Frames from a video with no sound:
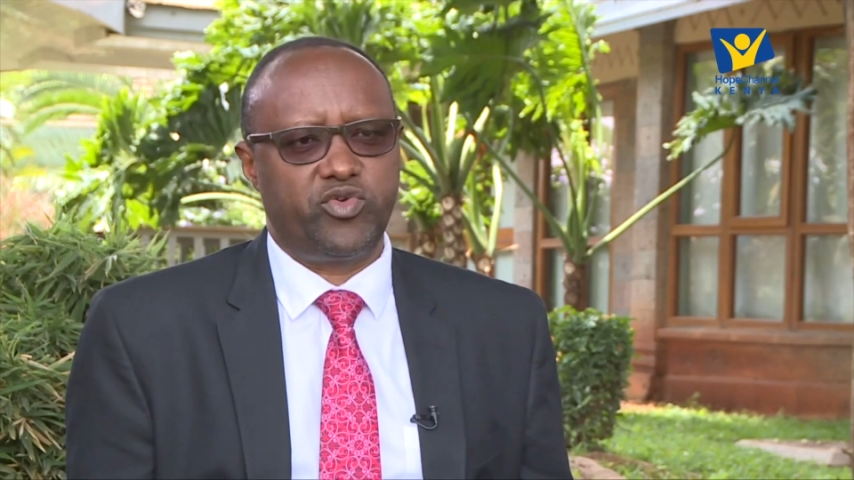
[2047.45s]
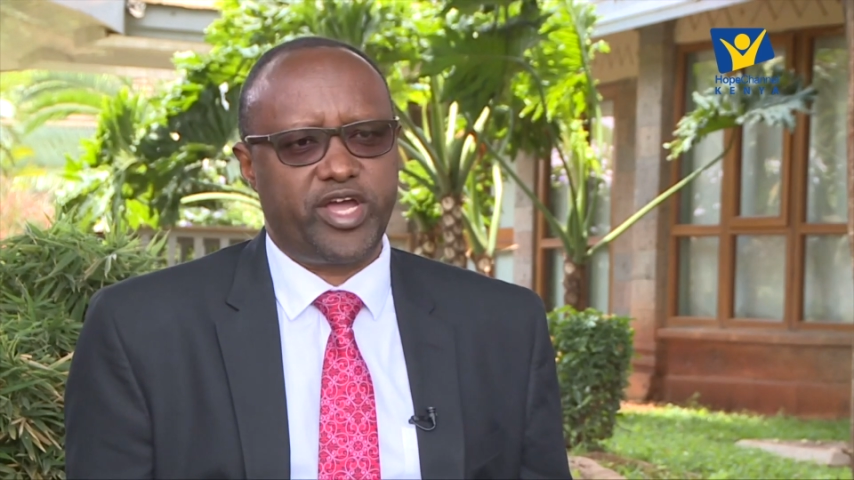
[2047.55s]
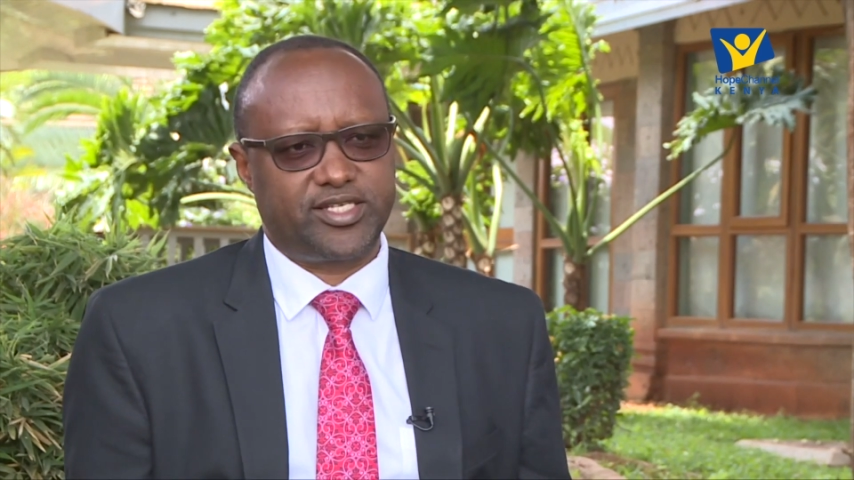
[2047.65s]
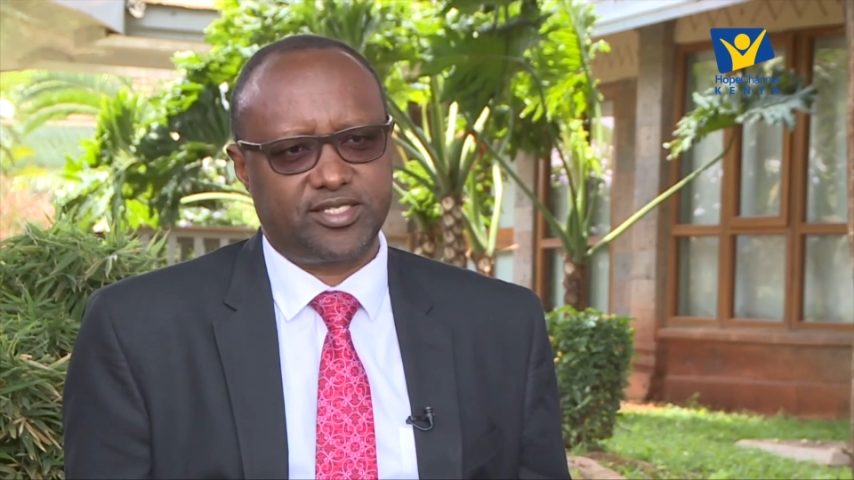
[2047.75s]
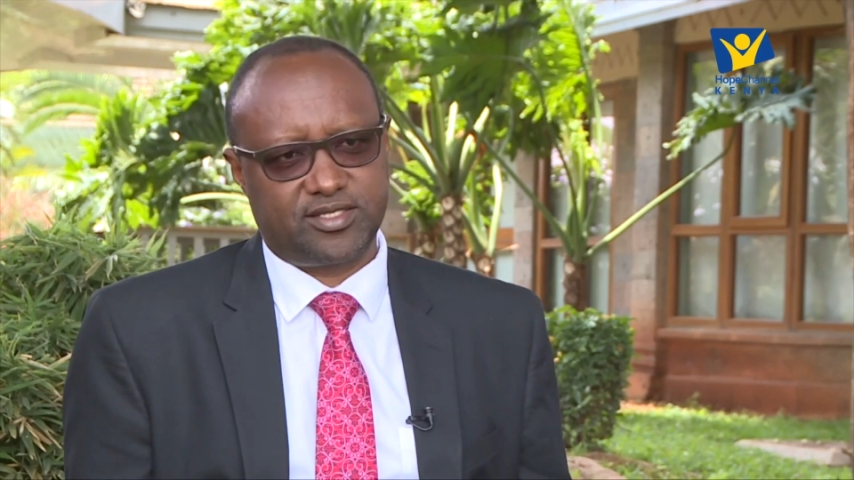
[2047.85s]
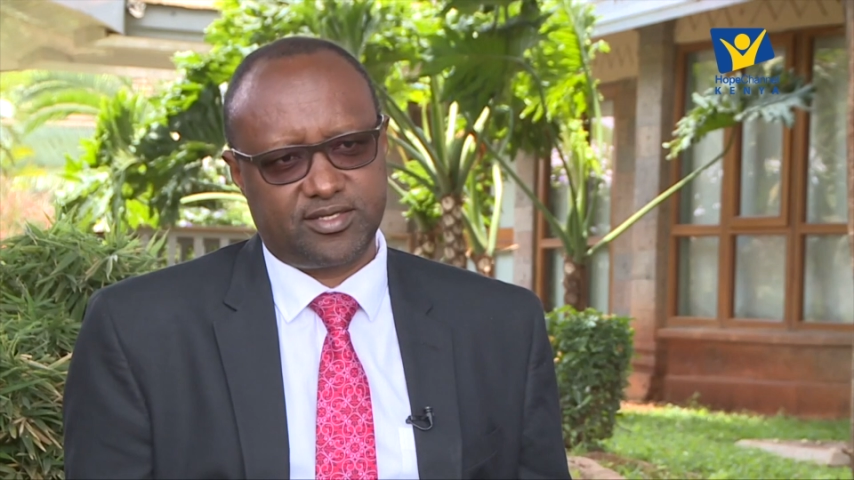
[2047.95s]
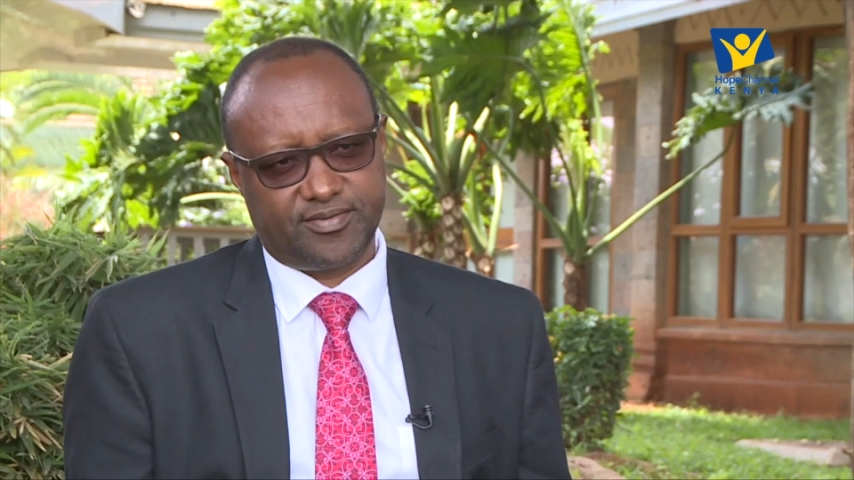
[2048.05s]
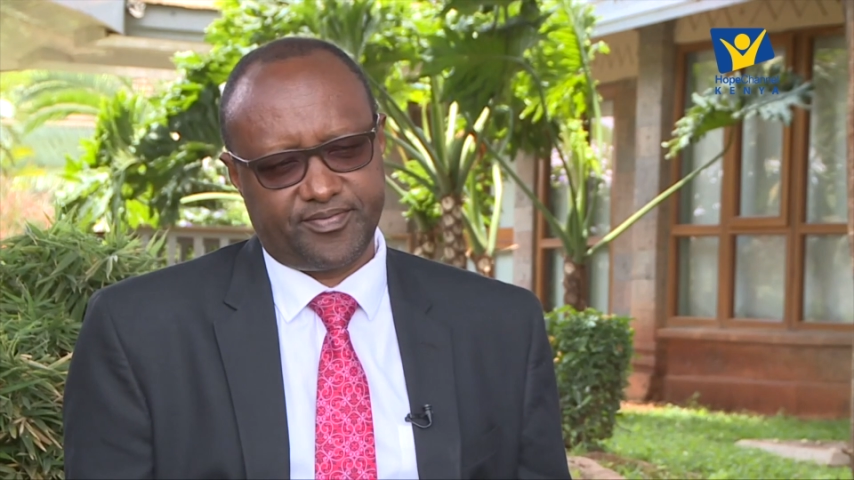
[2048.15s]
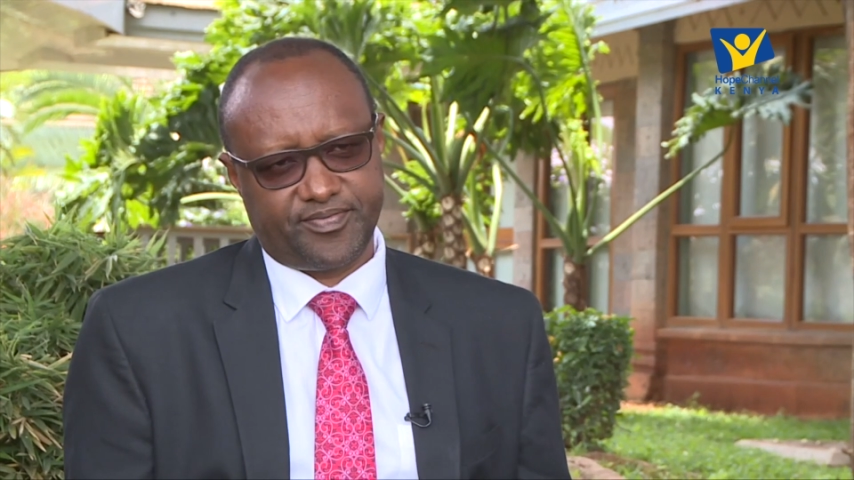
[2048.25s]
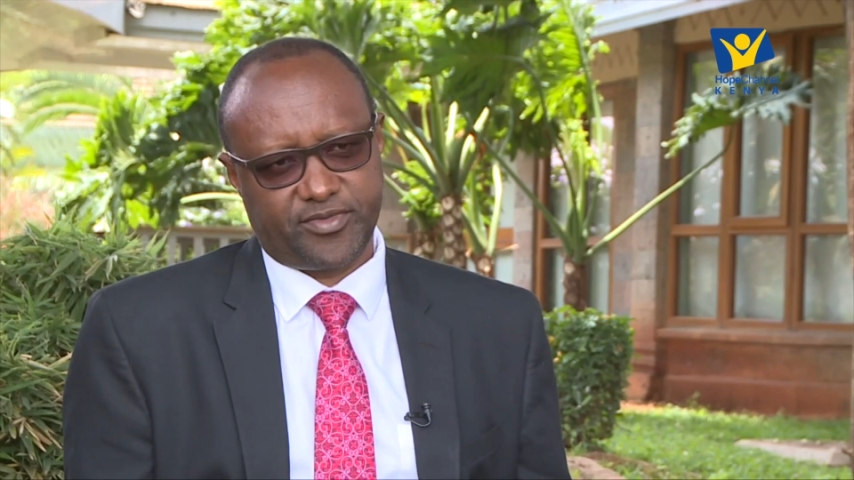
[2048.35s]
US
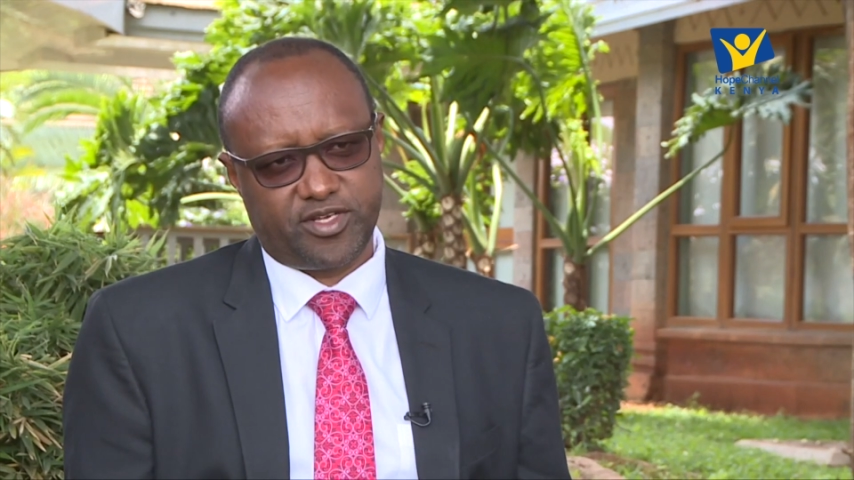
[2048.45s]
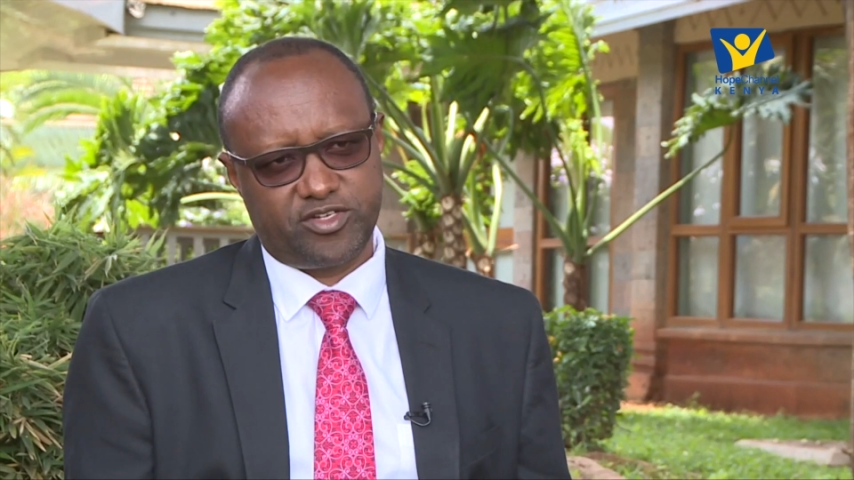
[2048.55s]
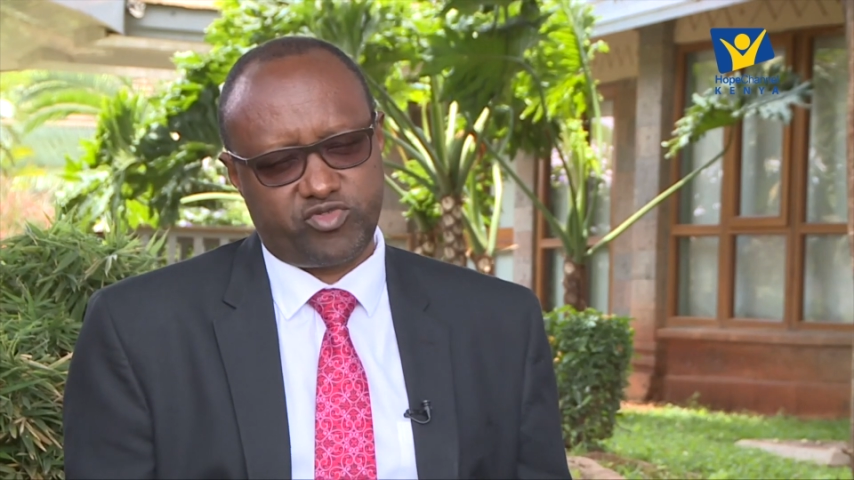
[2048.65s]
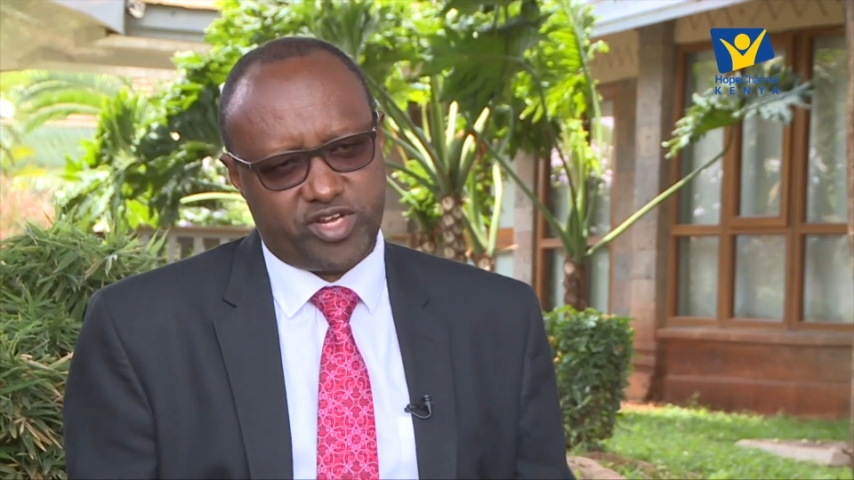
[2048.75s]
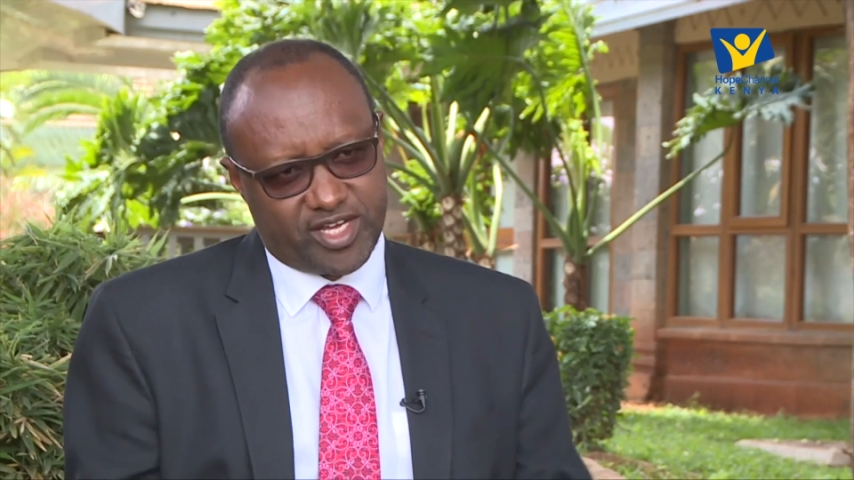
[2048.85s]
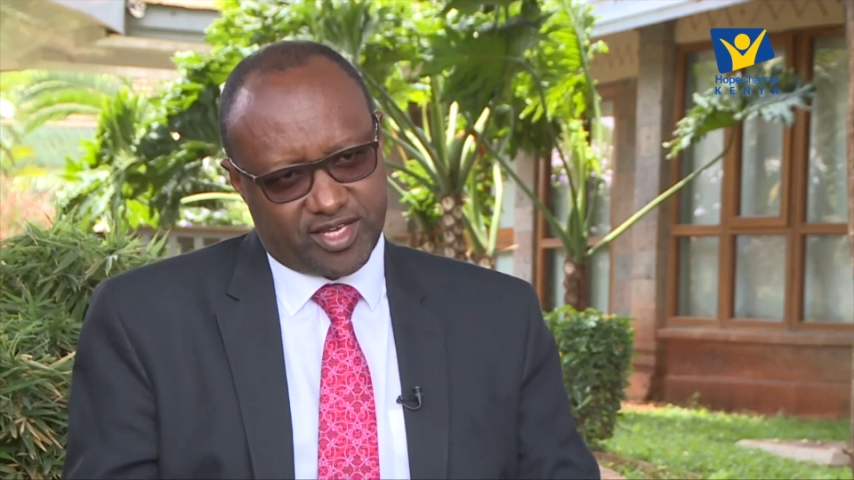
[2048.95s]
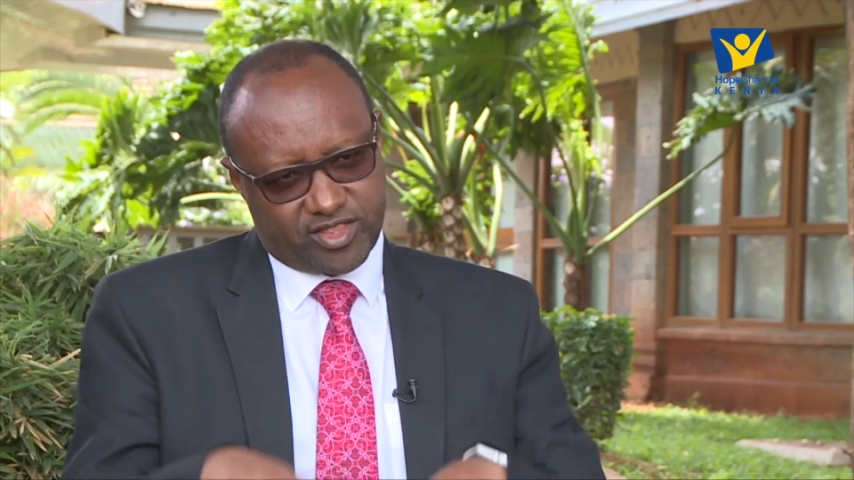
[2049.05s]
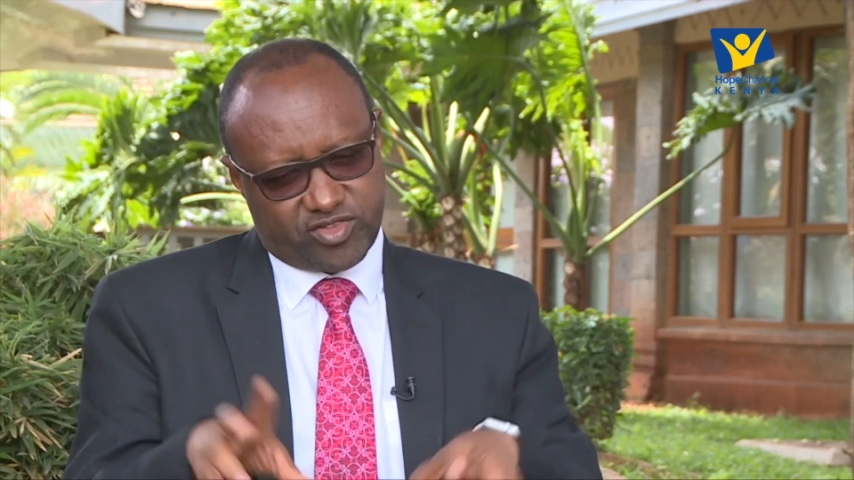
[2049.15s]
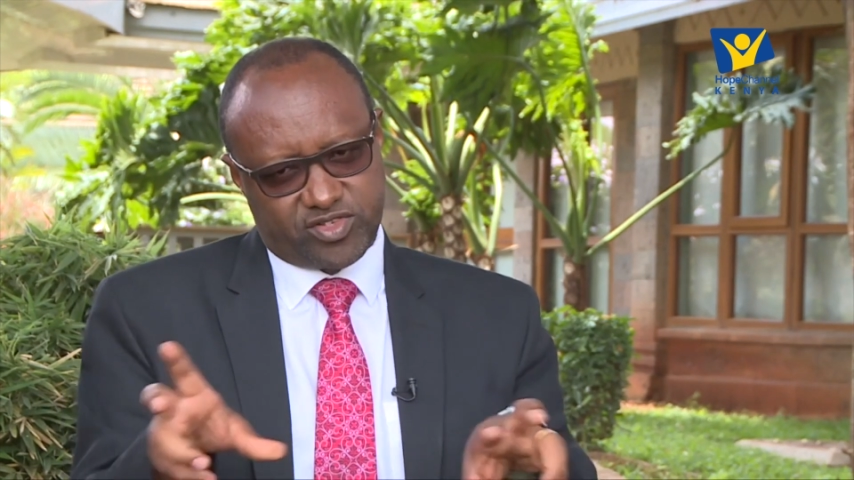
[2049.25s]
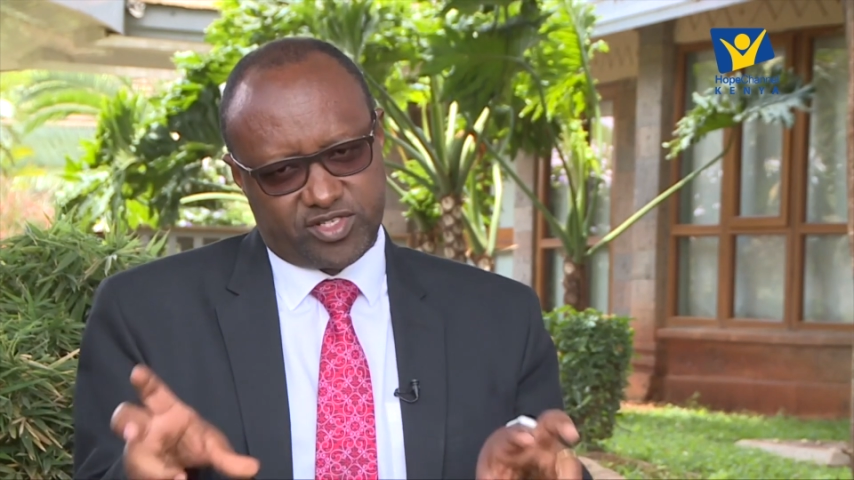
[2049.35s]
during
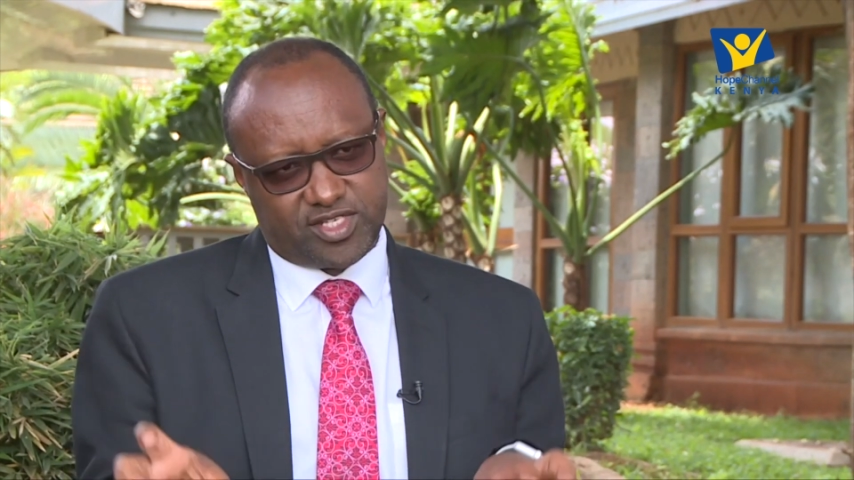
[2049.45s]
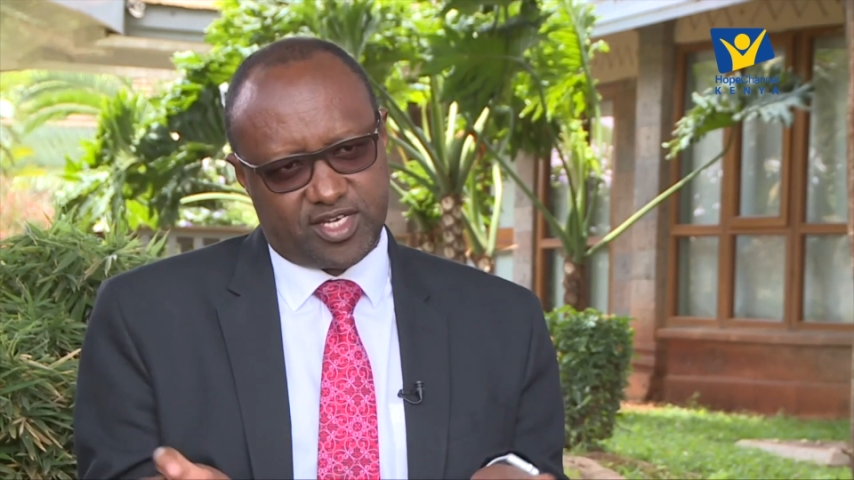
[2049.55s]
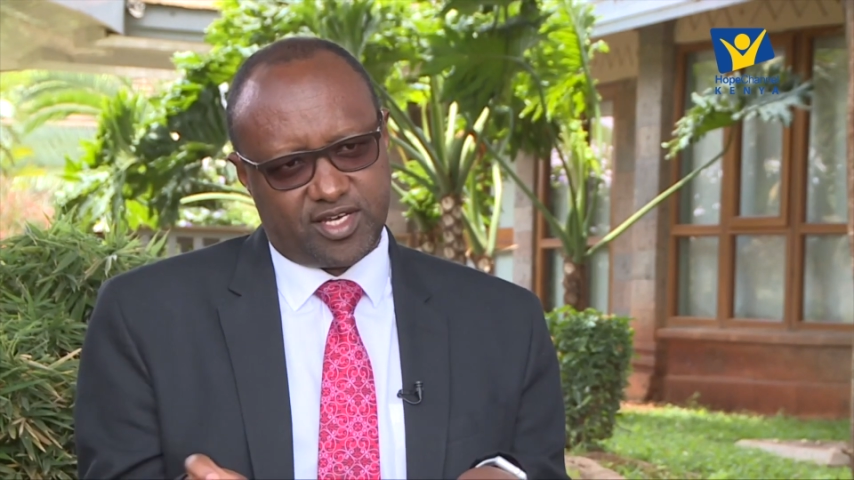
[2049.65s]
those